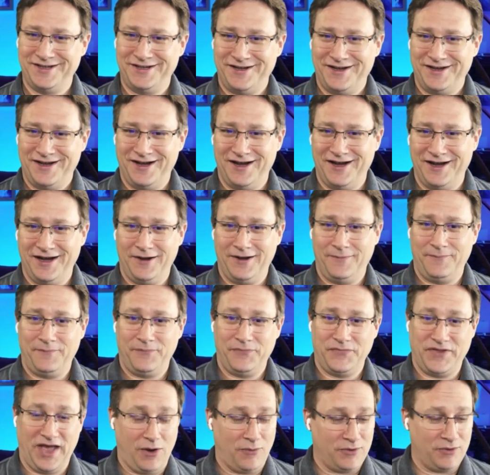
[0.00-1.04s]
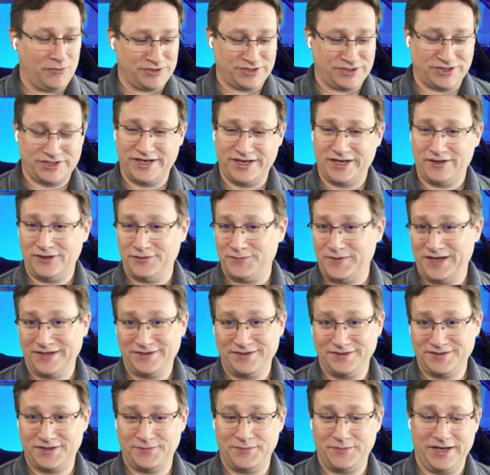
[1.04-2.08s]
um, that one was a channeled
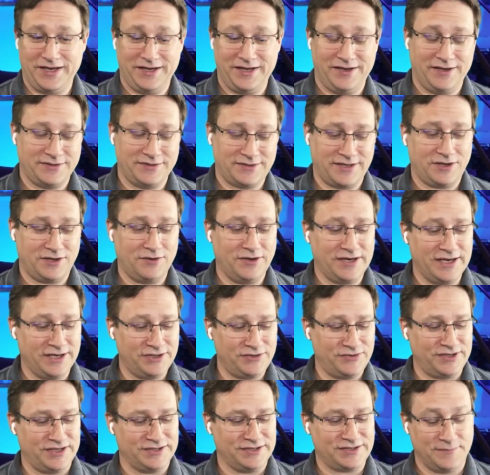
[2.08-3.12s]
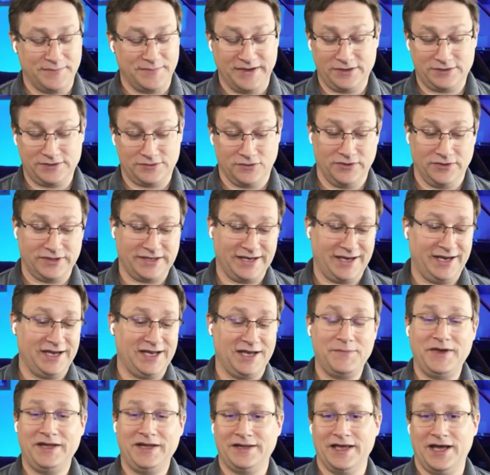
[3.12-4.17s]
message to me and it's like okay do this i'm like okay i
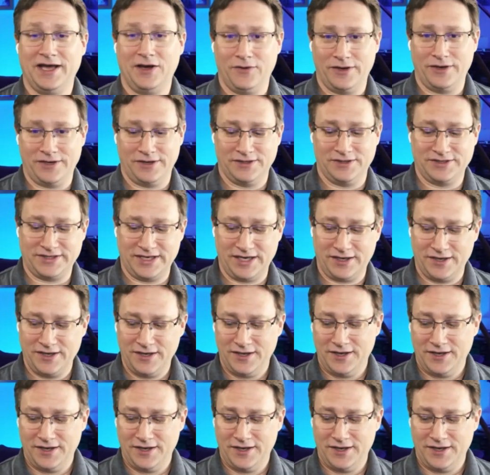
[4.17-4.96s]
made that one it's like